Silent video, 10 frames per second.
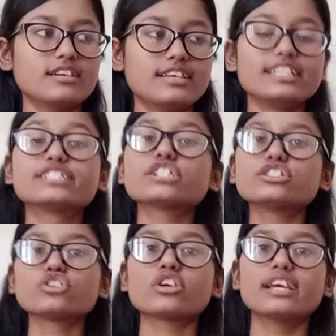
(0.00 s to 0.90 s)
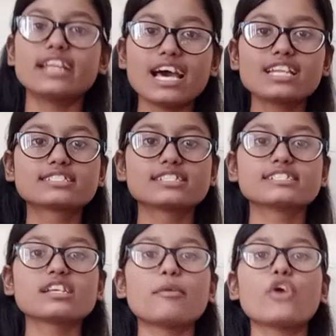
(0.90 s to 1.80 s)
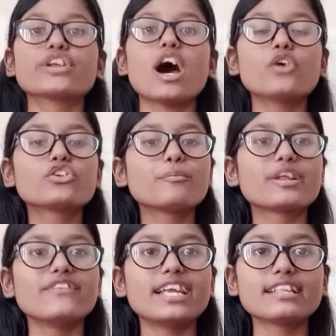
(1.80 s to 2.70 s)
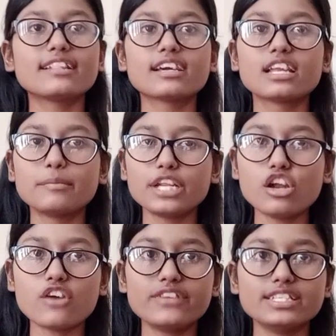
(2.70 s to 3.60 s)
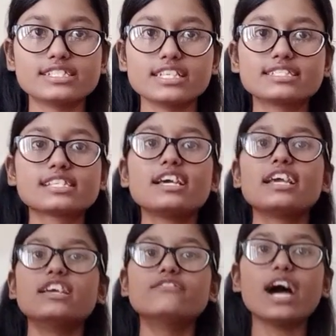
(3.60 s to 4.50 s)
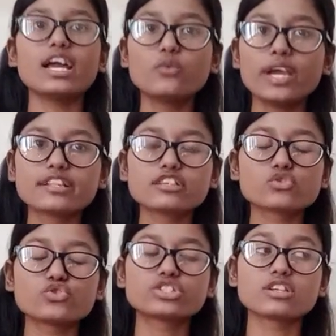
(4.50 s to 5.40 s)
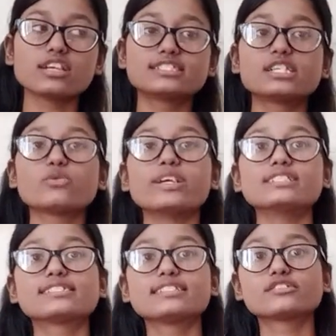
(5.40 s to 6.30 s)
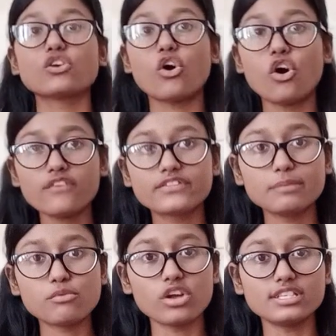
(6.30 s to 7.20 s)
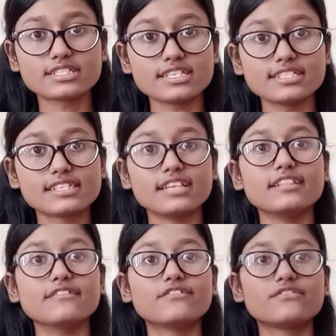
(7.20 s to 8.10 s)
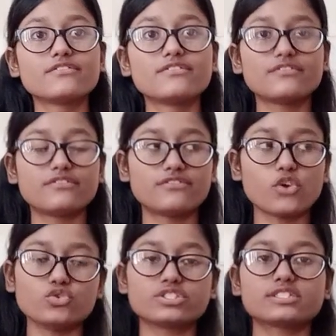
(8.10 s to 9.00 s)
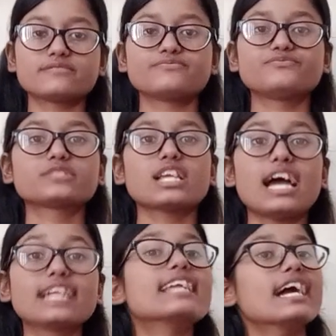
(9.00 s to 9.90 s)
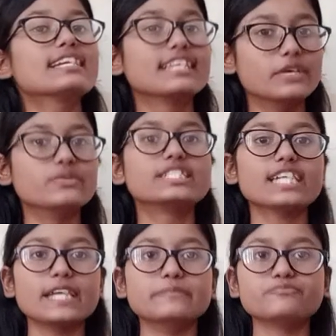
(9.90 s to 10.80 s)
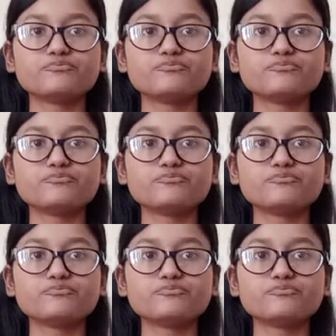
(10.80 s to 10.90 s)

research or analysis about how to prevent the criminal offences, evaluate the social consequences of the policies in the force at that given time.